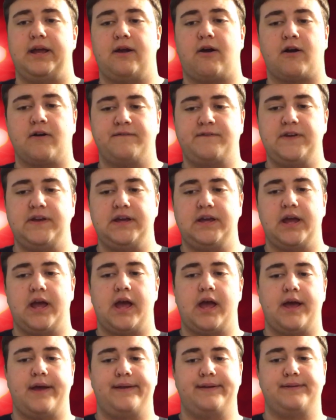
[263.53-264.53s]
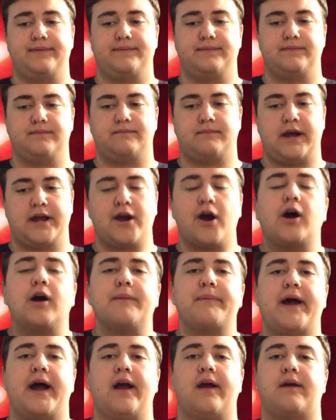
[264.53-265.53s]
RV and my
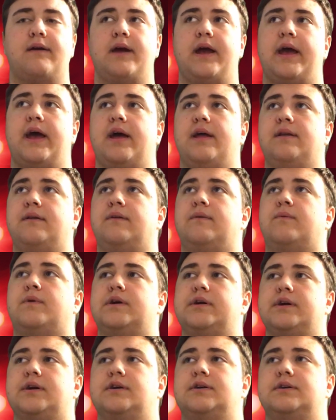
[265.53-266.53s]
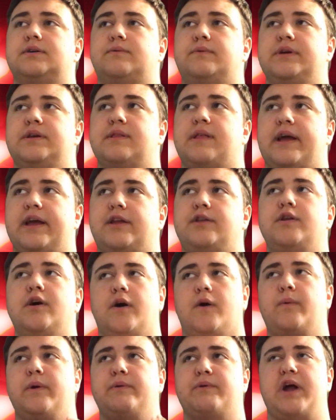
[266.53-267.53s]
car back? And we like,
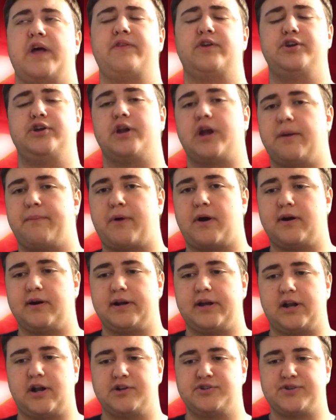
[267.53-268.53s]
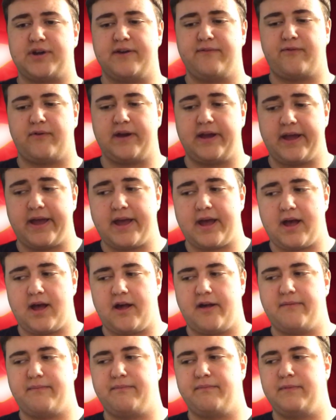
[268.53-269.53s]
no, we'd rather you not park in our driveway.
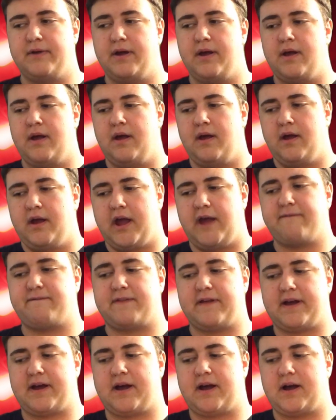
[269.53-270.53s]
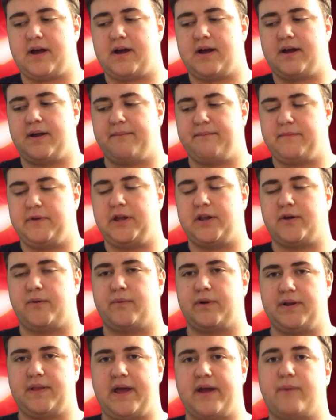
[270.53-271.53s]

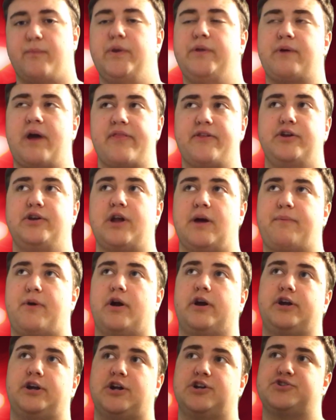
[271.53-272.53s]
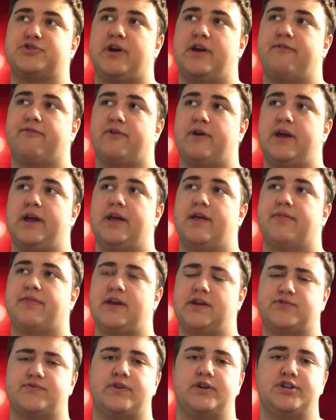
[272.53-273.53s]
We're like, we'd rather you not park in our driveway,
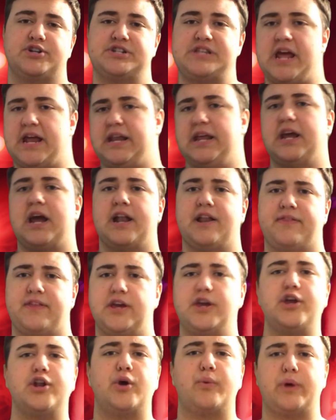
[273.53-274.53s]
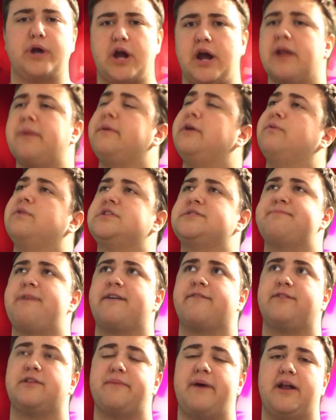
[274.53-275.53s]
thanks for understanding, kind of thing. We're kind of being
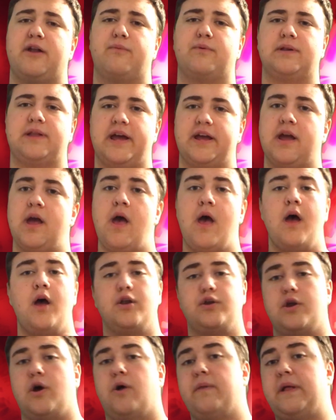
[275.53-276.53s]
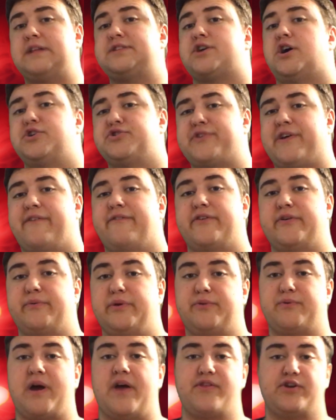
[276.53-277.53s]
respectful about it. We're like, no, that's our driveway,
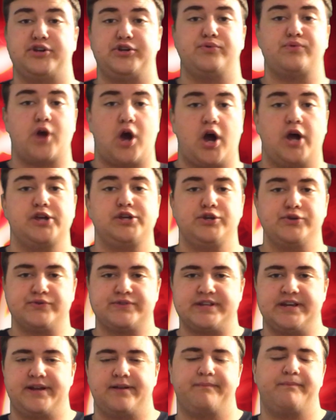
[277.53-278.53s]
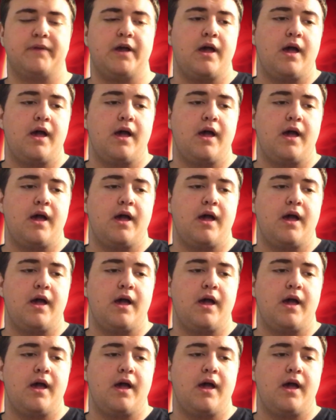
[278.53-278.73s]
we'd rather you not use it.